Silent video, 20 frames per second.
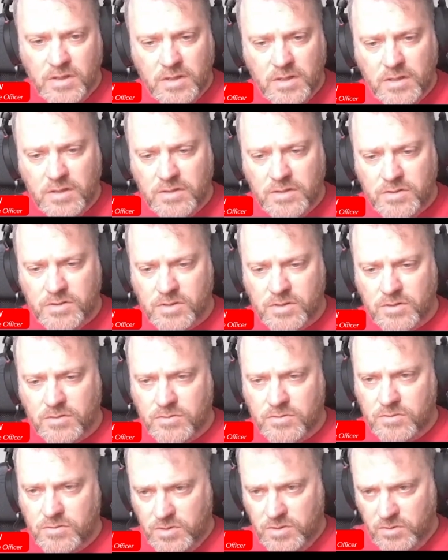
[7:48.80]
So
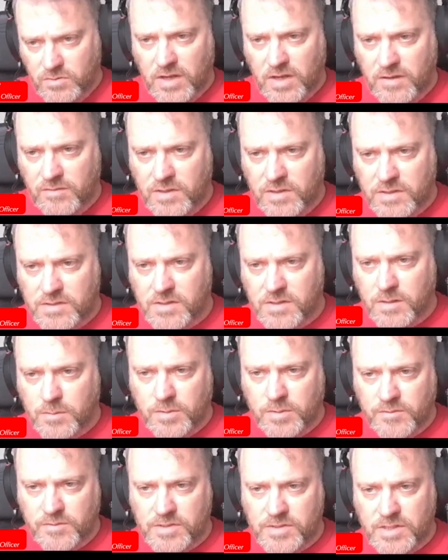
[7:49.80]
you gave the
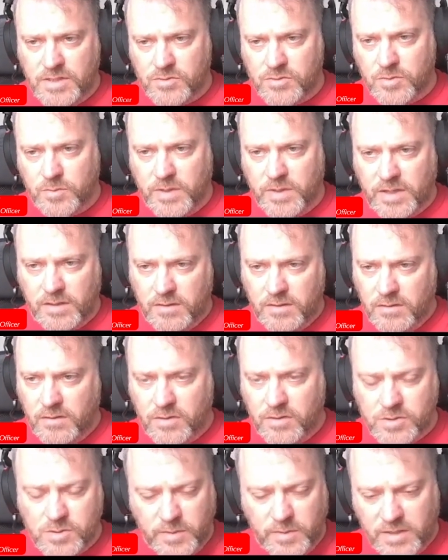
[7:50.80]
example of a central bank and
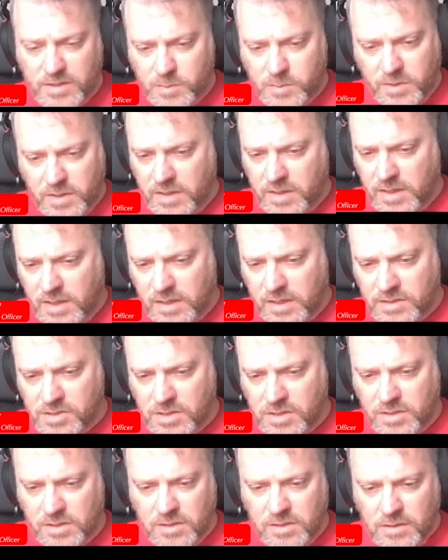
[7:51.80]
large banks, but
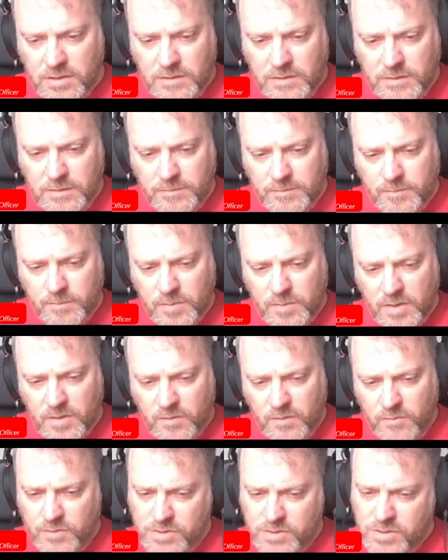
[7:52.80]
actually
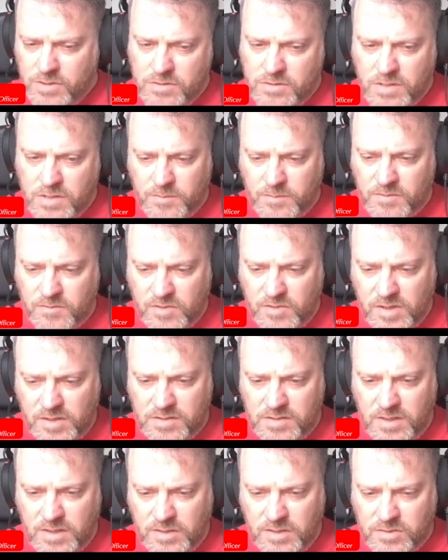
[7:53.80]
for certain types of
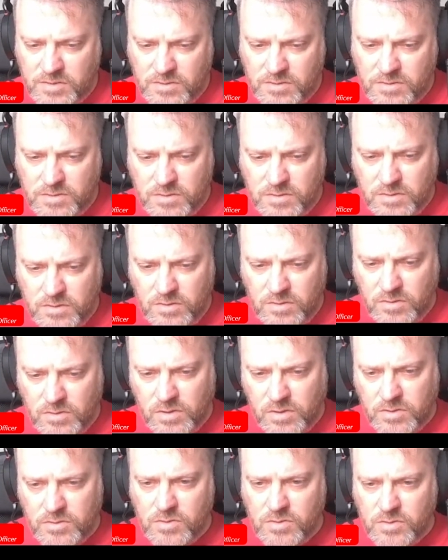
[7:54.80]
transactions, you're
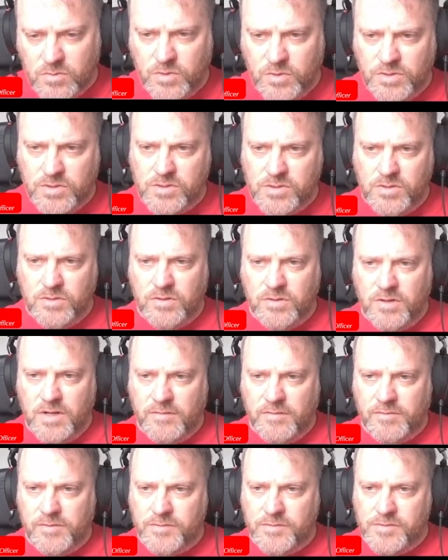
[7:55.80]
going to want certain
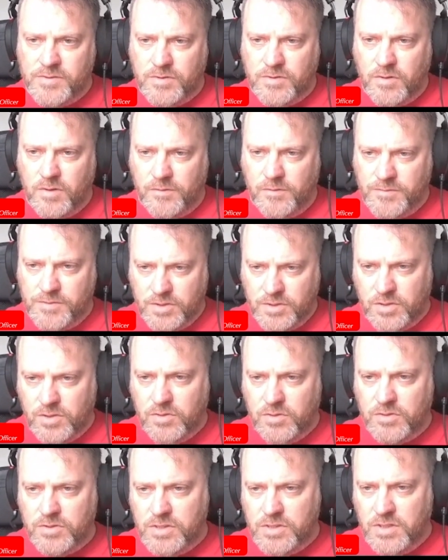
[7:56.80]
levels of
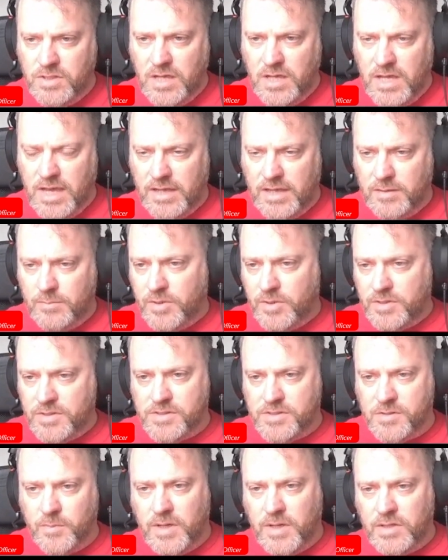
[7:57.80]
security and
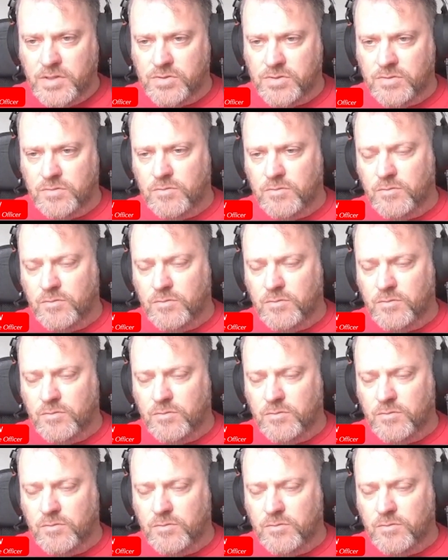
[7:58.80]
participation.